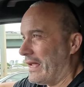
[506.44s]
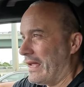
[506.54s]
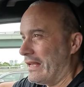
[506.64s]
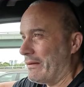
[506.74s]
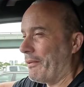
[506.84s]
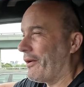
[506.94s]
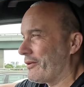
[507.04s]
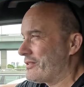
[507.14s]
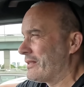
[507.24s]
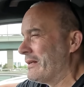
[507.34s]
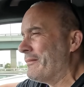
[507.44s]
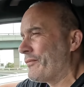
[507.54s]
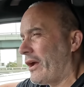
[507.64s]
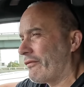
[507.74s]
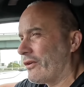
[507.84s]
in the past.
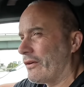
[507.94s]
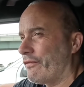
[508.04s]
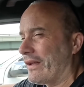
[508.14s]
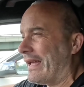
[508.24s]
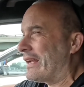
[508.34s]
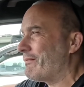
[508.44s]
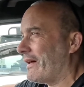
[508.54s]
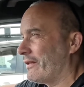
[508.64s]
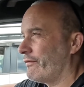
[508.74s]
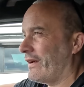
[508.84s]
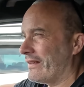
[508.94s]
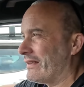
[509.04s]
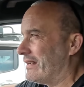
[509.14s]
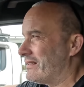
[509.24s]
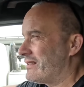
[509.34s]
I've got to forget about the fact
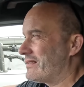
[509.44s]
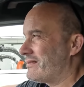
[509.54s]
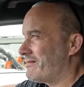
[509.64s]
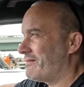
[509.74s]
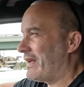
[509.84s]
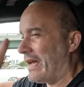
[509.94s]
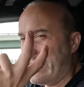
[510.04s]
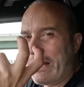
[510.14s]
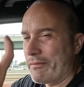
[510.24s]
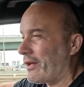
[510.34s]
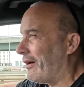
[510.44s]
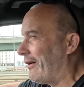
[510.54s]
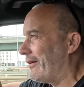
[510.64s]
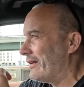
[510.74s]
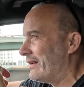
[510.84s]
that it's an M
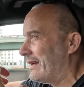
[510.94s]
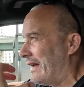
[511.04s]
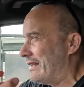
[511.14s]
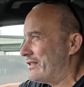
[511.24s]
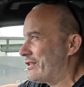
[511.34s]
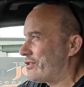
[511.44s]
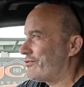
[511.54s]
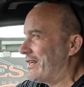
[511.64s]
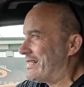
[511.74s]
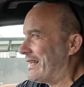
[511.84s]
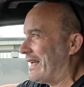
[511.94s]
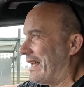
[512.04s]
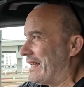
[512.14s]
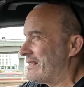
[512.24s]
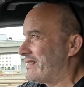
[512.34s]
car and just treat it
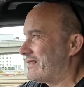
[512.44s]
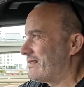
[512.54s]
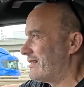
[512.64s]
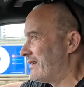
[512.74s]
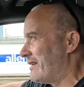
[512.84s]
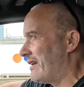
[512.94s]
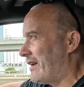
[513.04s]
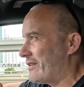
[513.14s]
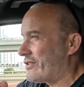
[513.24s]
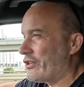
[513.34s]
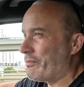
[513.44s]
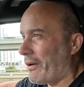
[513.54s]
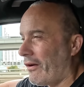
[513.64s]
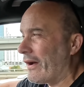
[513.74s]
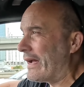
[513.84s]
as a
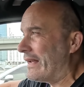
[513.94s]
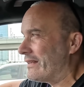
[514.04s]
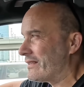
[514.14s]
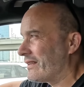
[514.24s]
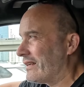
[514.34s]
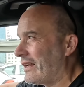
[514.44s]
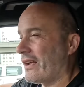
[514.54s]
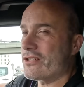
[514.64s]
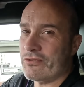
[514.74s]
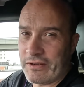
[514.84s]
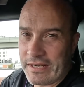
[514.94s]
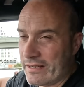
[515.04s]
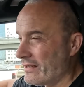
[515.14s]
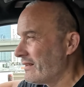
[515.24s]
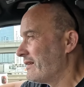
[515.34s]
super high-end luxury
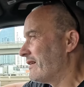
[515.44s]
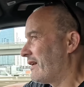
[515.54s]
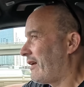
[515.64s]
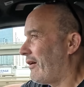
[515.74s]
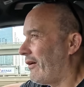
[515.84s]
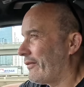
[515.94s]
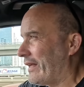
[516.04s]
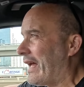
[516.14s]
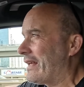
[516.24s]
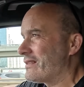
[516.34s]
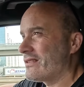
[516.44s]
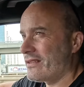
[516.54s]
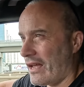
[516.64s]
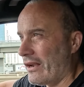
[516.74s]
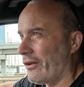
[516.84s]
car that has
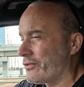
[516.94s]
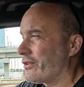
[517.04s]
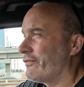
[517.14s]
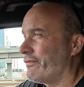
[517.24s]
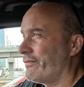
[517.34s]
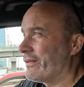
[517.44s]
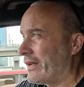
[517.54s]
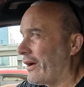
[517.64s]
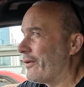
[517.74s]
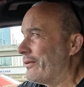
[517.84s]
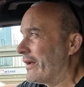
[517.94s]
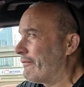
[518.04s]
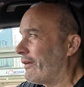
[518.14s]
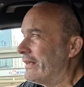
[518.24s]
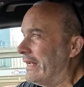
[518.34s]
a lot of go
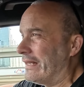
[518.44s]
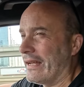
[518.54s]
if I need